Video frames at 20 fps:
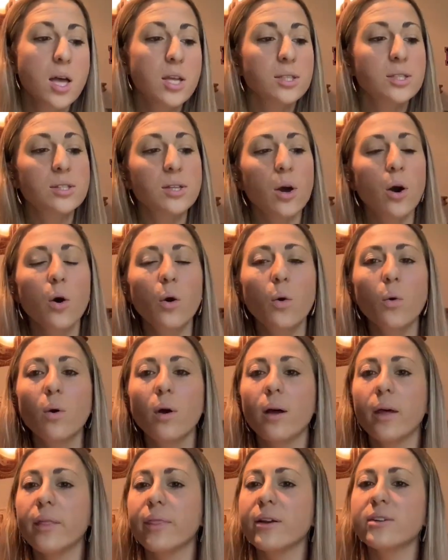
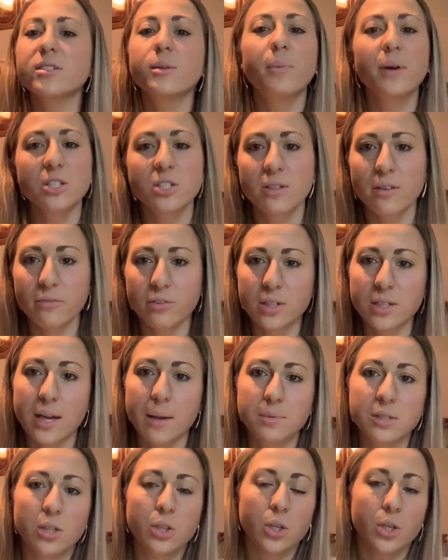So there's a bunch of different
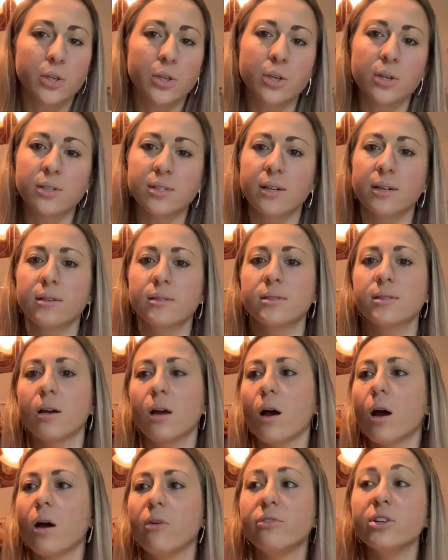types of learners. There's
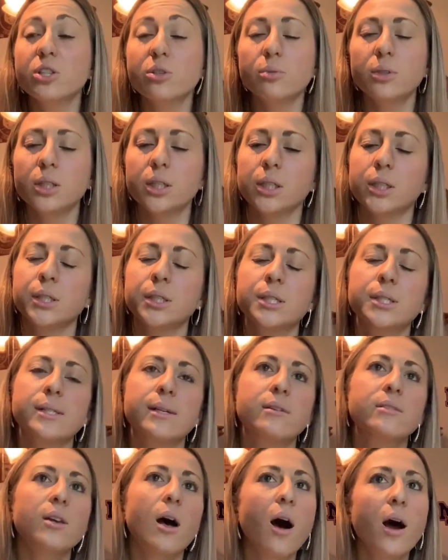visual learners,
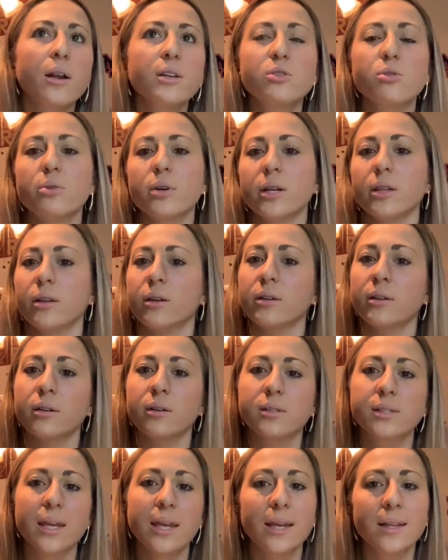there's auditory
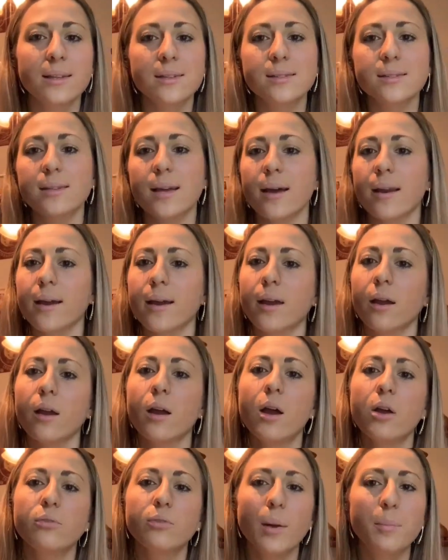learners, kinesthetic,
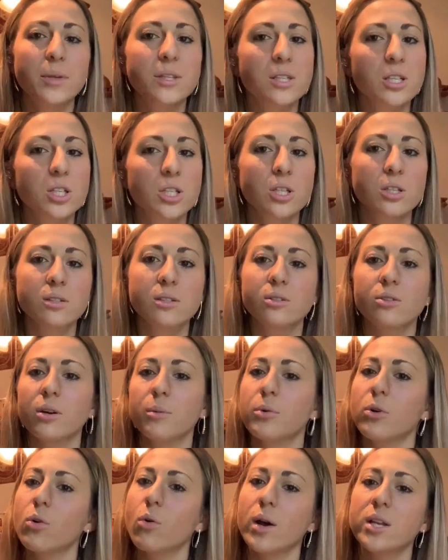repetition,
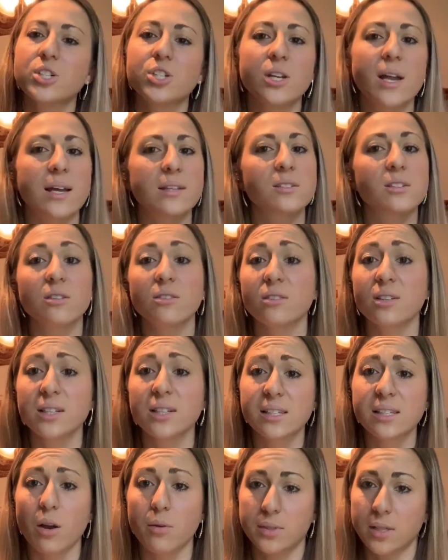scribble, question, answer, the
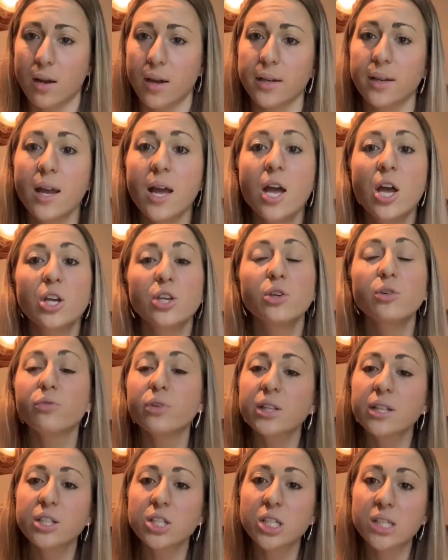goes on. You
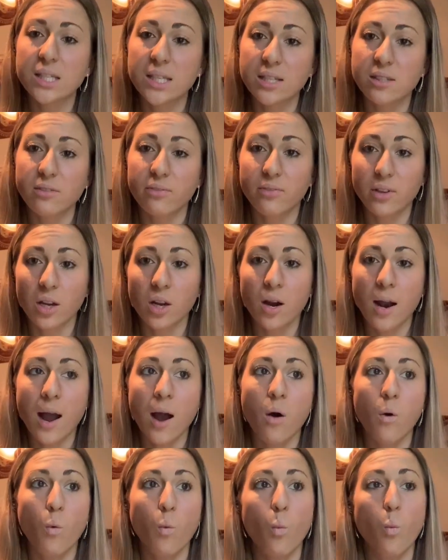really just need to figure
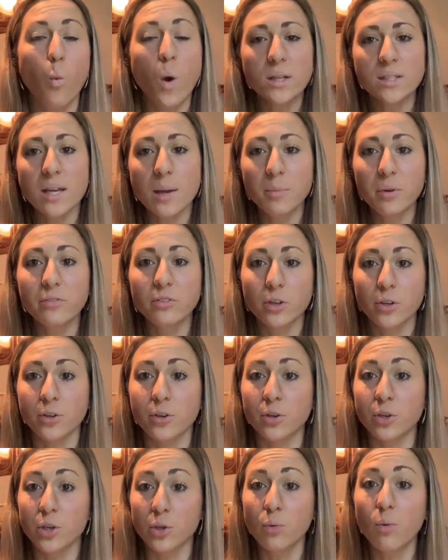out what type of
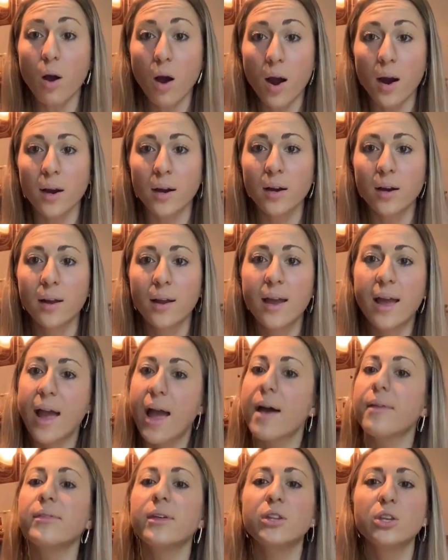learner you are,
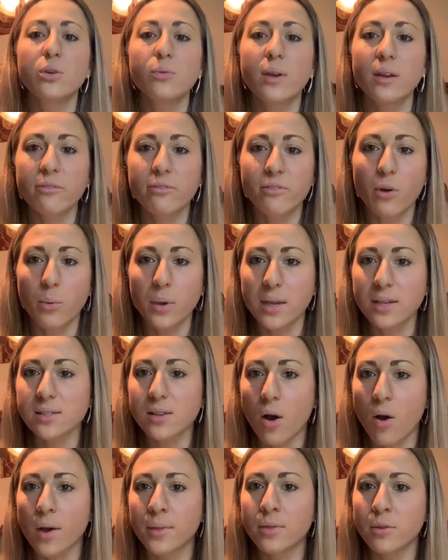and then you can focus
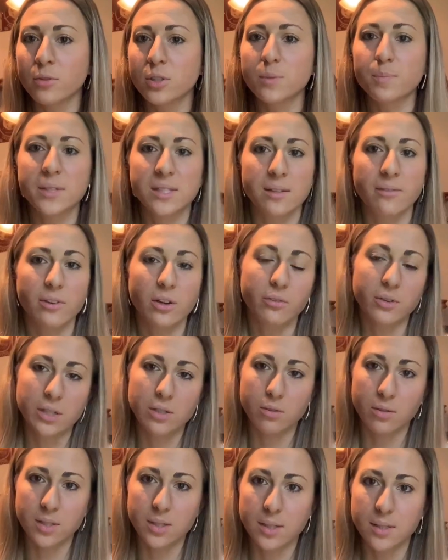on those specific
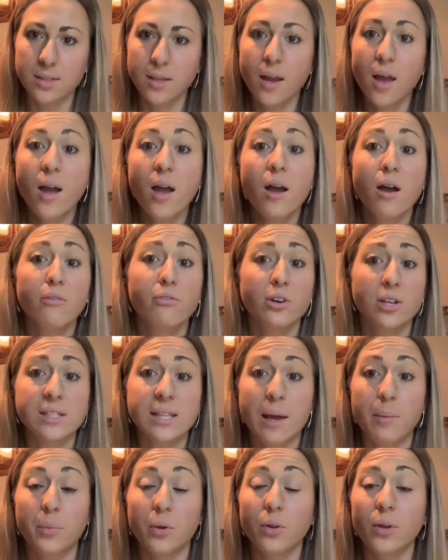resources. For
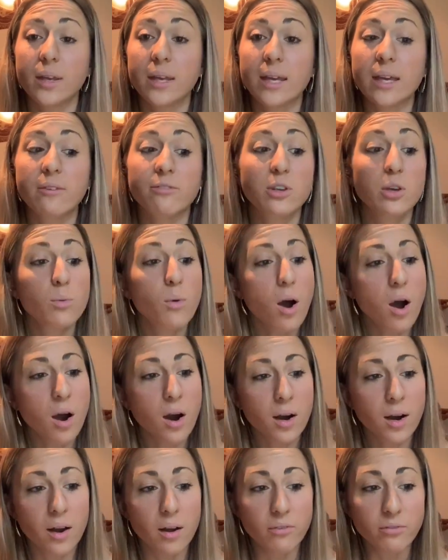example, if you
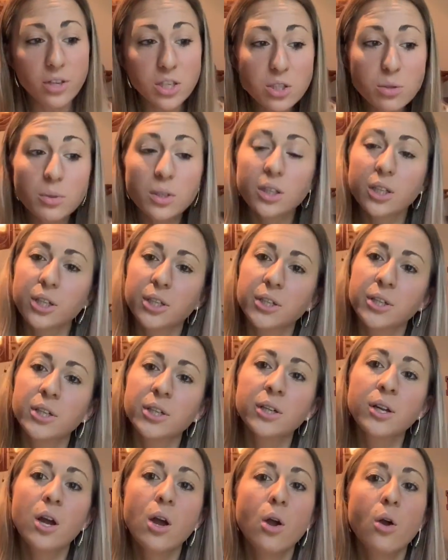are a visual
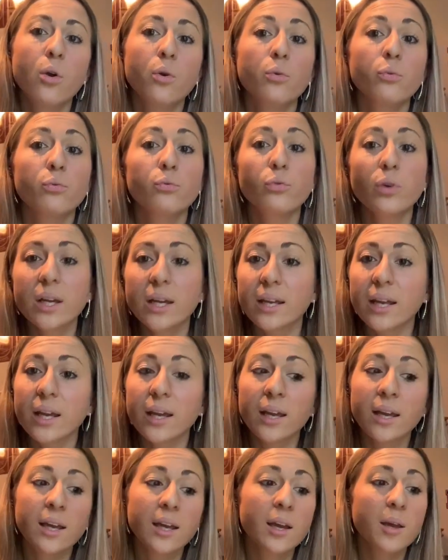learner,
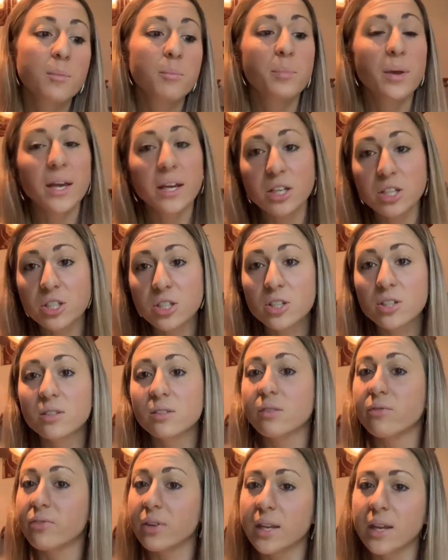reading,
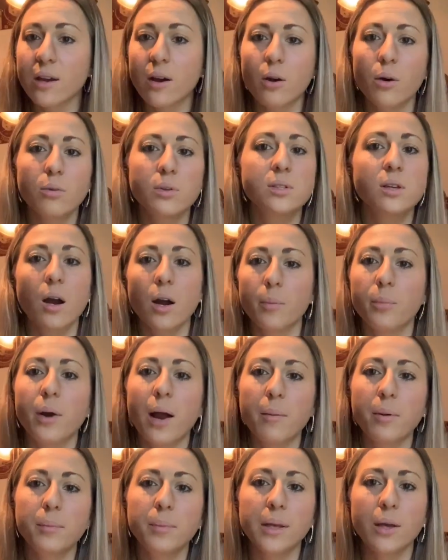pictures, videos are
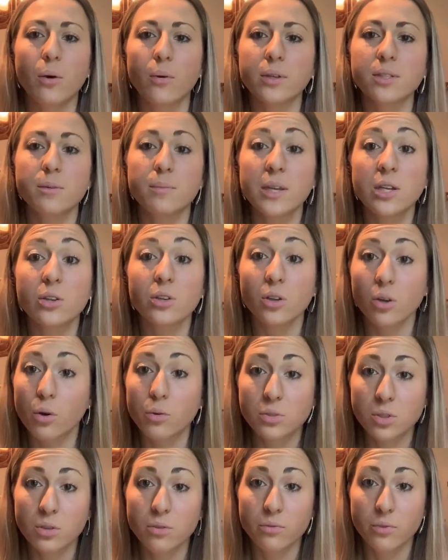probably going to be your
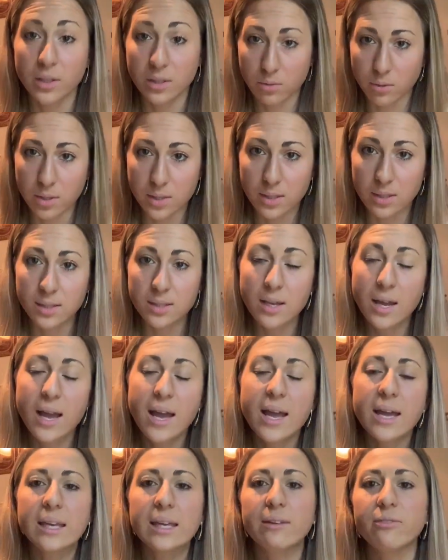go-to resources.
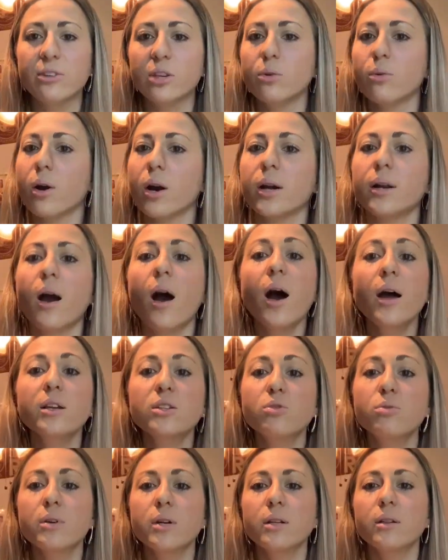If you are an
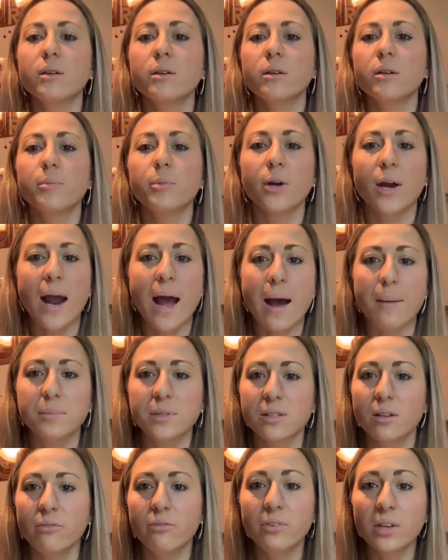auditory learner,
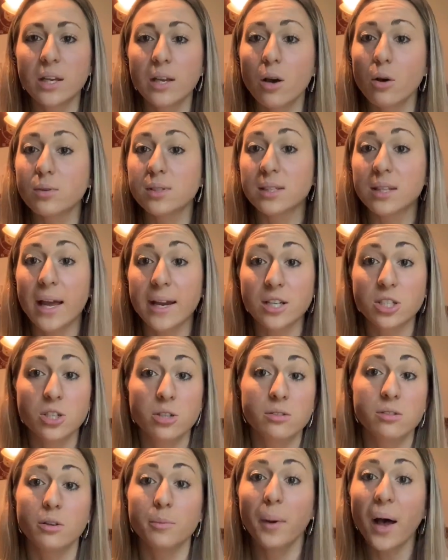perhaps videos,
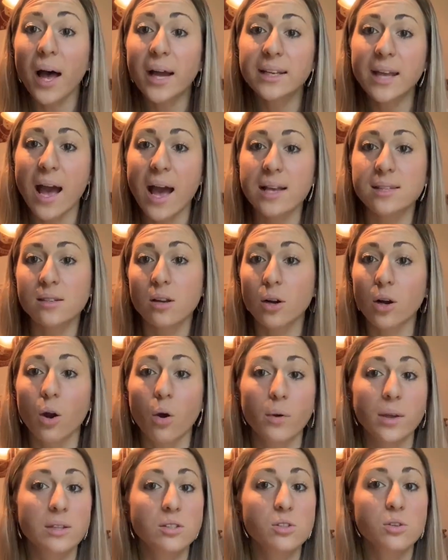lectures, or podcasts are
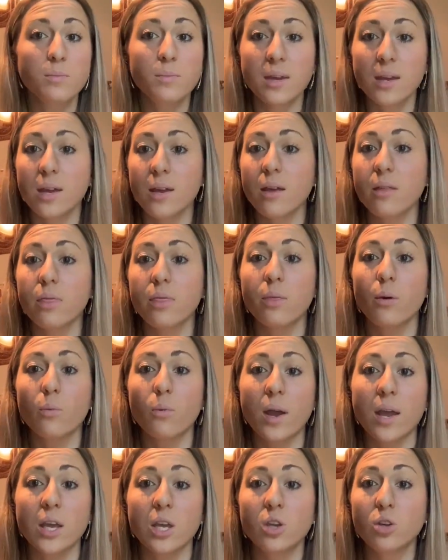going to be the
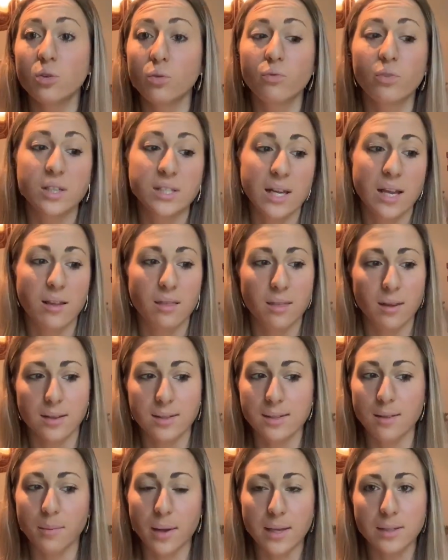way you retain
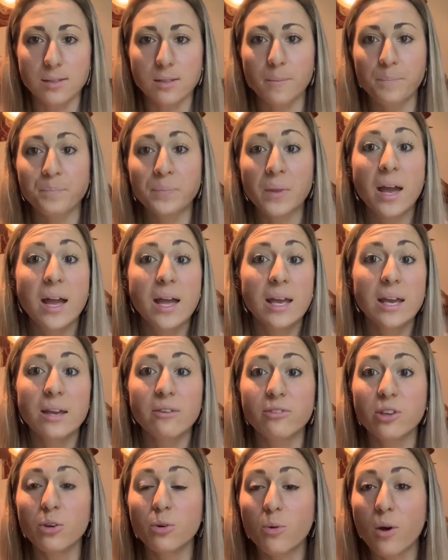things the best.
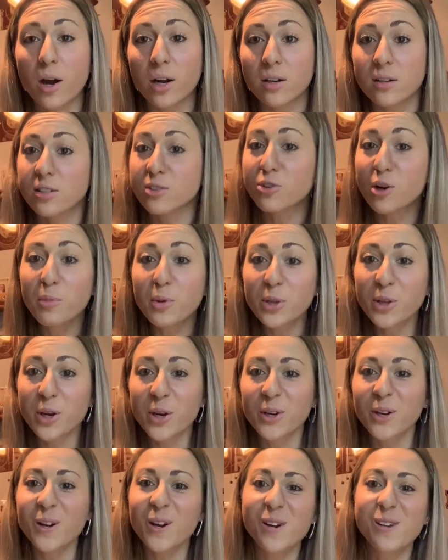If you are a scribble
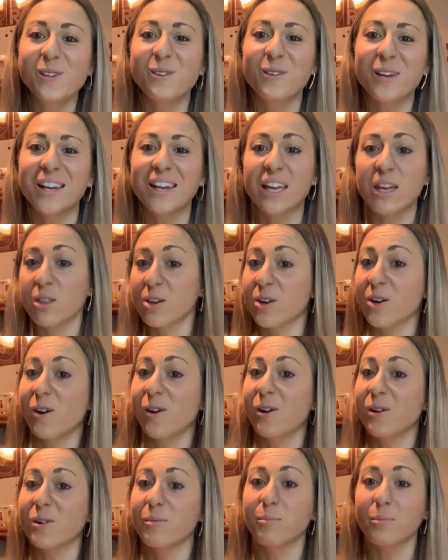learner, you can
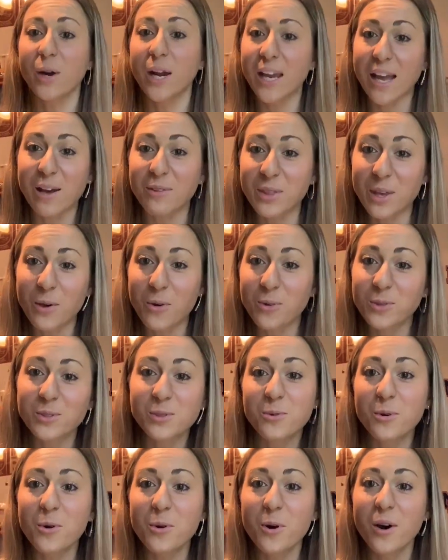either break out the old
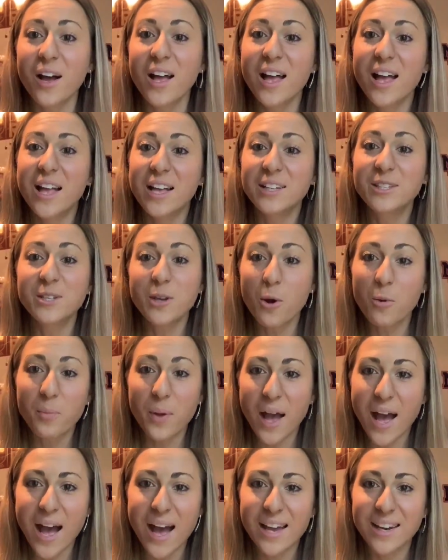school
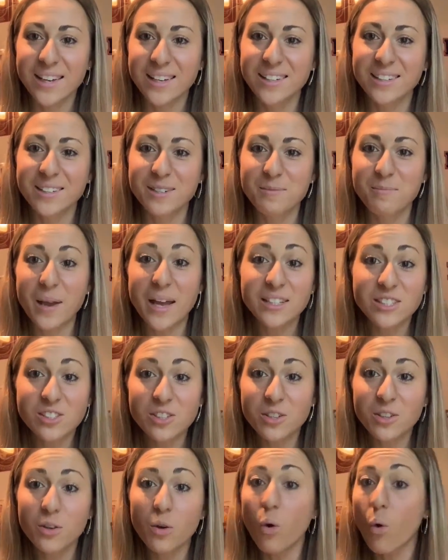notepad and
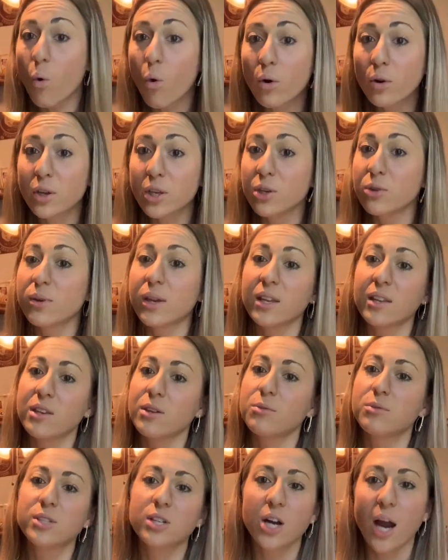pencil, or you can
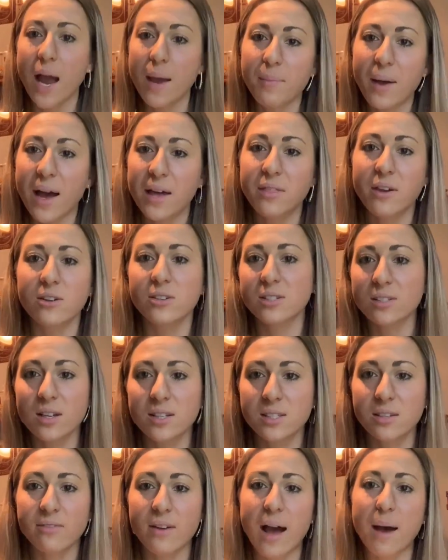use your iPad. There's
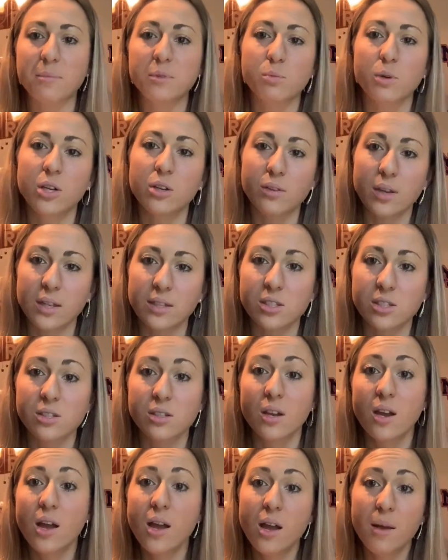tons of apps where you can
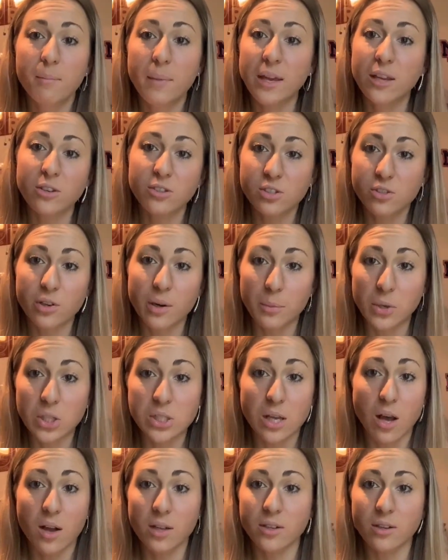make your
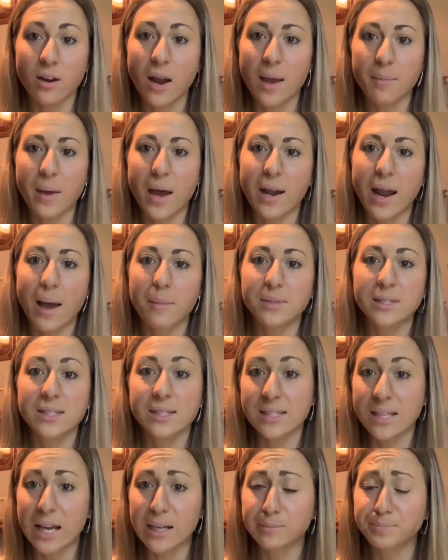scribbles on your iPad apps
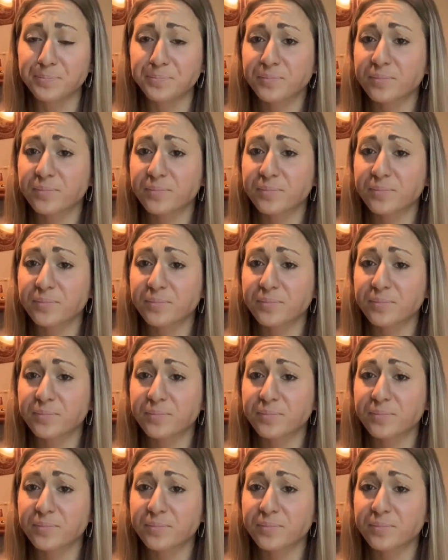instead.